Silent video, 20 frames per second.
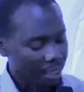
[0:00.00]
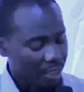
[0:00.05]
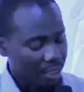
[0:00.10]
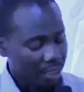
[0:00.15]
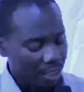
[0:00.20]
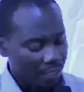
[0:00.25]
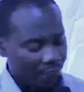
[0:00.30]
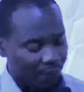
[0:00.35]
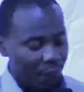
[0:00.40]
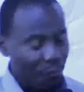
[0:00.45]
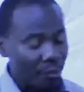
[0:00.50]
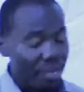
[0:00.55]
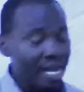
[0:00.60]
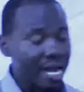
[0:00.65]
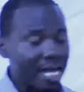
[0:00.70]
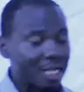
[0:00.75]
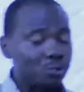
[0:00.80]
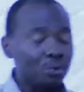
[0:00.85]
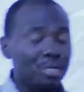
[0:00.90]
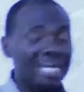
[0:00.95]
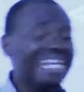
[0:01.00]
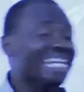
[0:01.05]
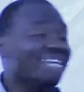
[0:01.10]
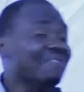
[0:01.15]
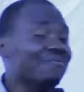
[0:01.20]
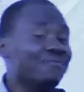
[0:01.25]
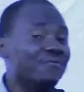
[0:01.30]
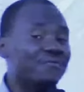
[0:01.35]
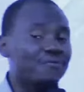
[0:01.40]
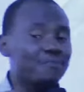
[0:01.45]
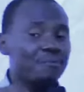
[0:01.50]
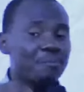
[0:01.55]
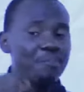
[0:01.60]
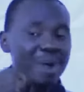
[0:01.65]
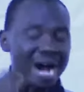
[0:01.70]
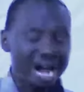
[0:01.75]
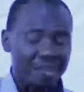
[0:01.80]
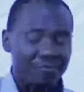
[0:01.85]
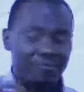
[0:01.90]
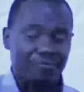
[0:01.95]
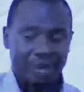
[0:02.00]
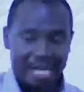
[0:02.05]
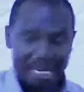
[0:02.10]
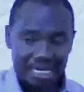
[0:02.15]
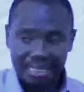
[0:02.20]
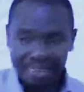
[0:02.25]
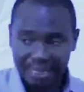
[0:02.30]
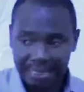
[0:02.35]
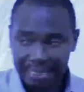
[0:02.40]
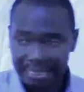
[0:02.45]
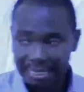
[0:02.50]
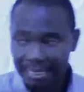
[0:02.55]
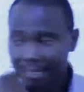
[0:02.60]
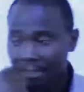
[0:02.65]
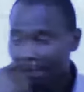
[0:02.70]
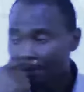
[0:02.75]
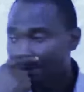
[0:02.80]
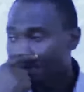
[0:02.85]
If we are to live by faith,